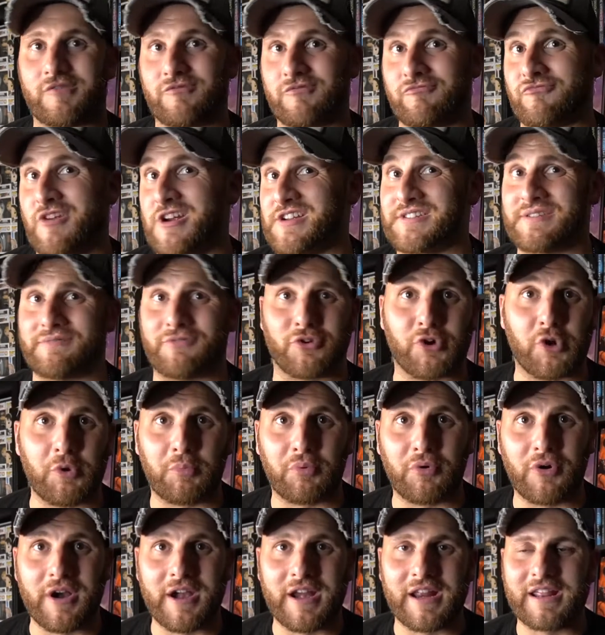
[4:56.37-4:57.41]
rest and
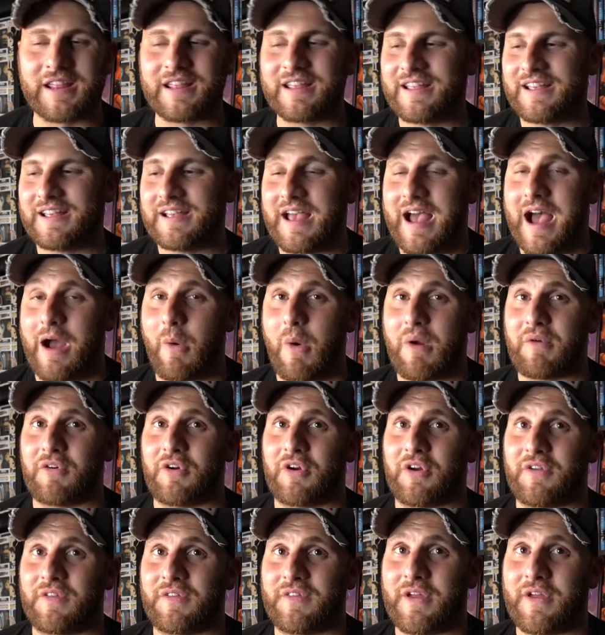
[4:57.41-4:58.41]
recuperating. However,